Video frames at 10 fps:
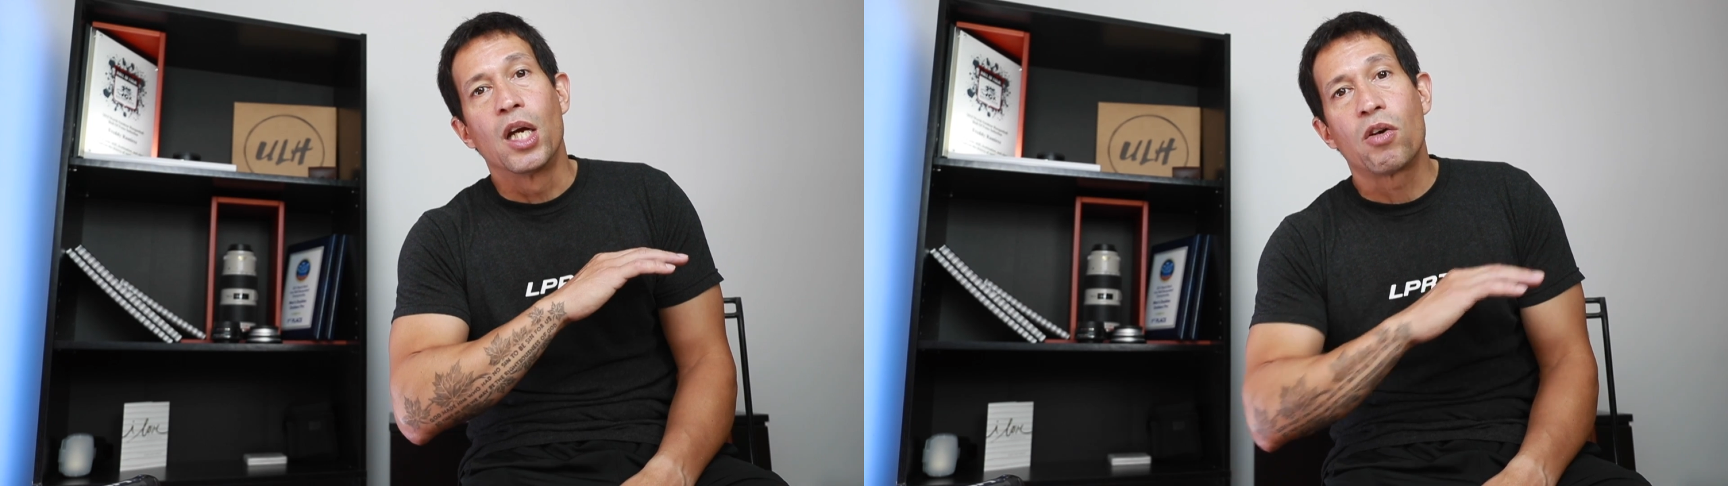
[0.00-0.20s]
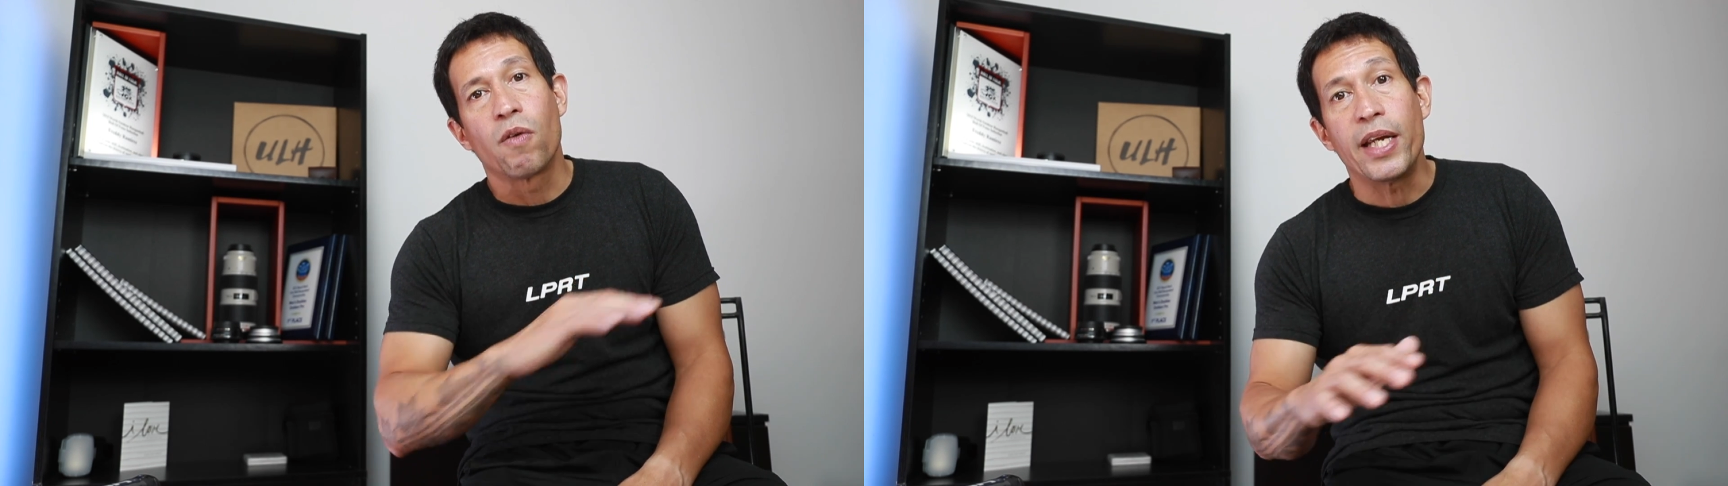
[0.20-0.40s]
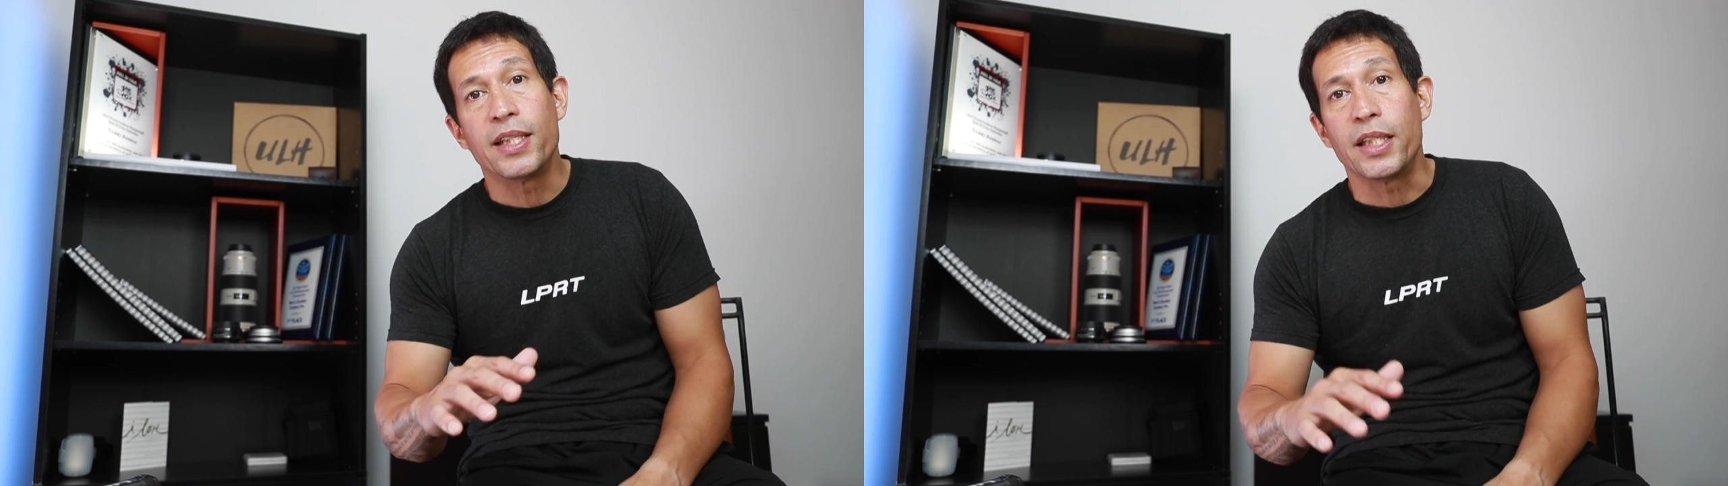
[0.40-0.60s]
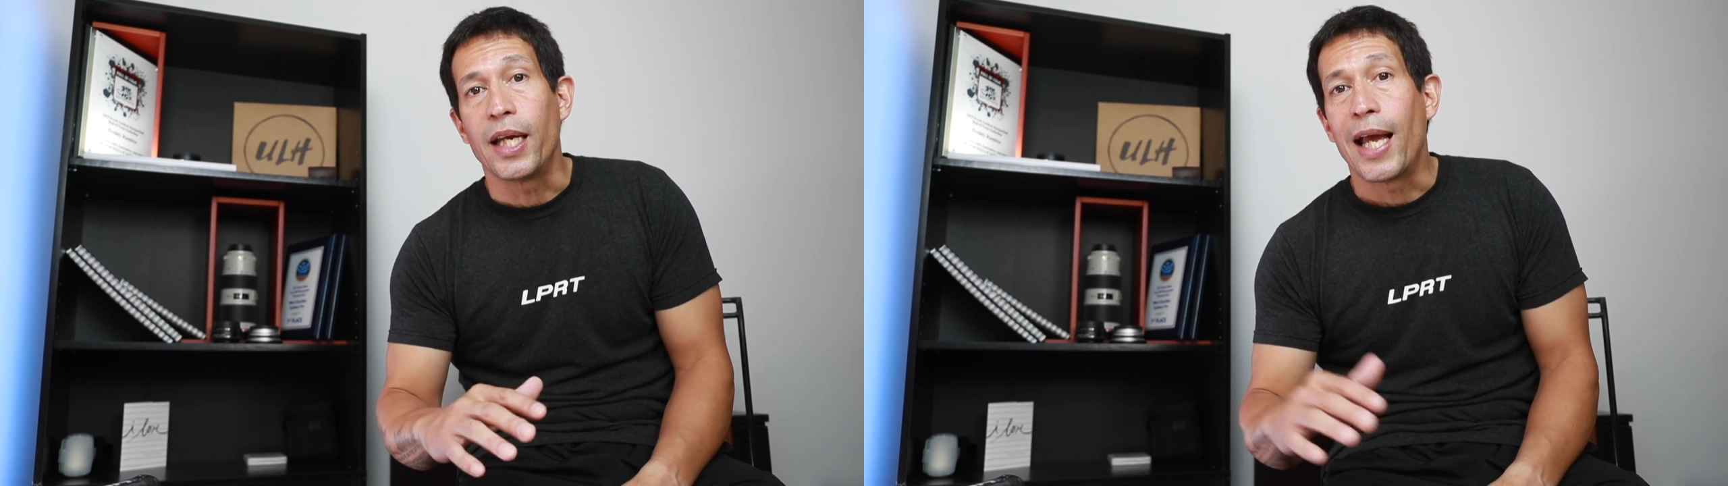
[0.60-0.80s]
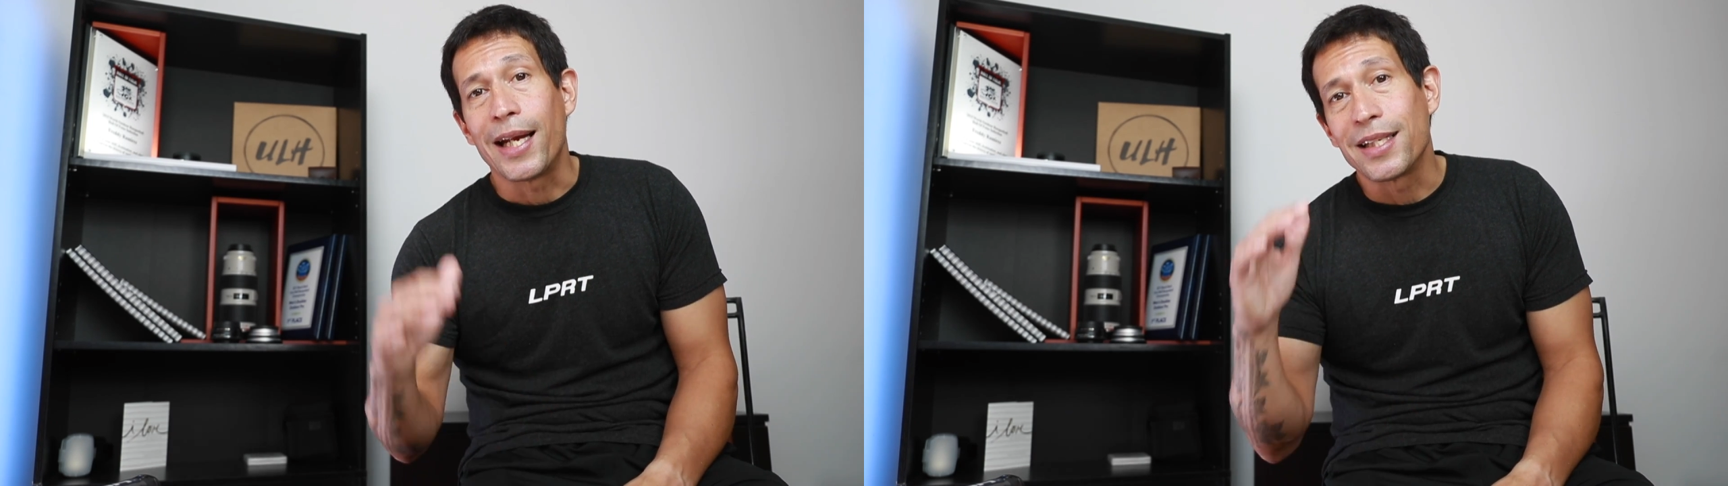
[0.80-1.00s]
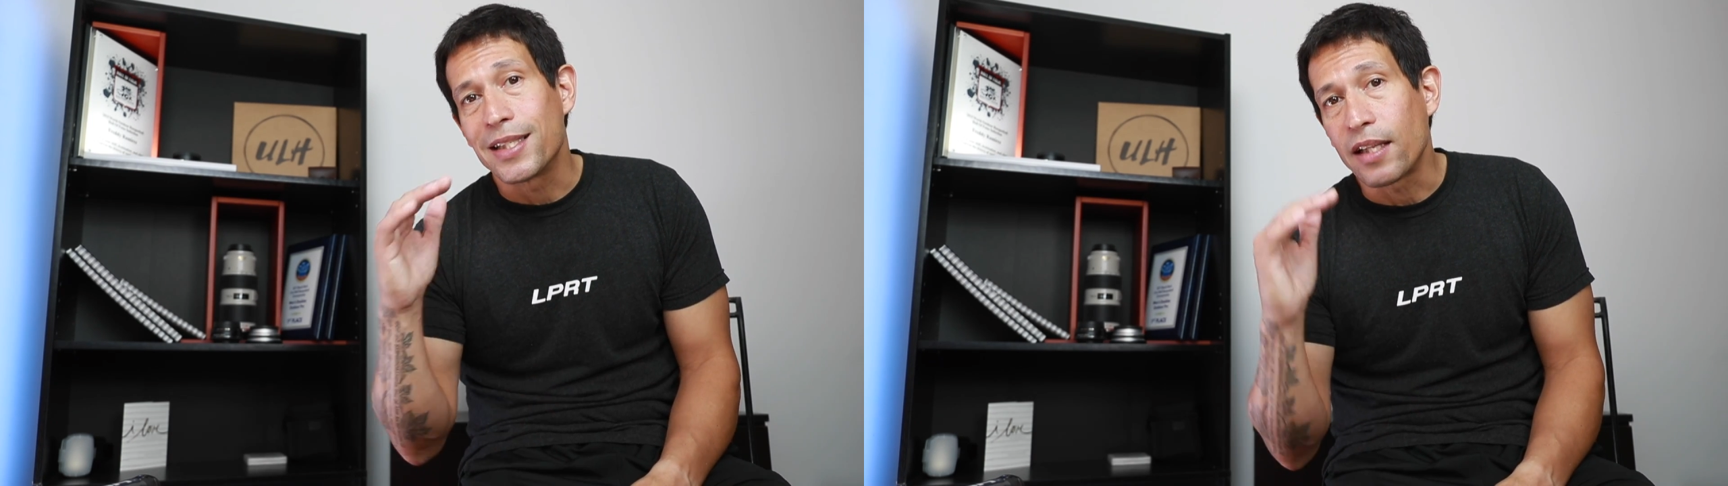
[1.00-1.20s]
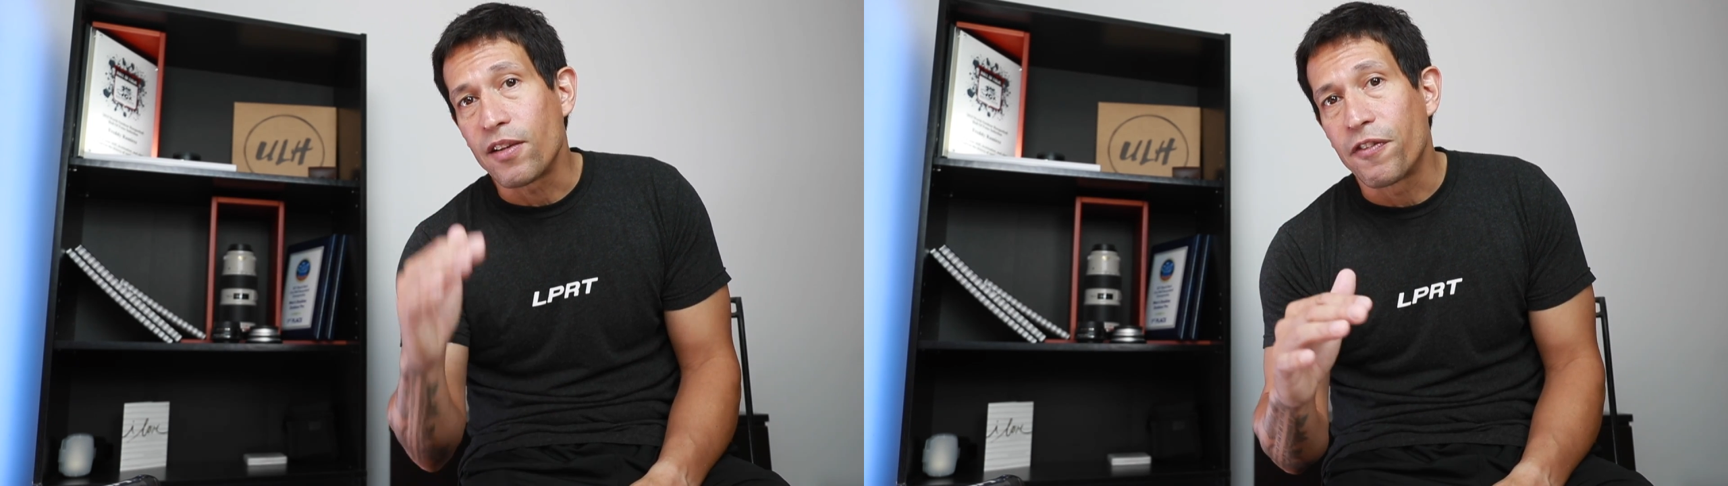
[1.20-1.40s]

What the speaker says: Crazy. And it's not the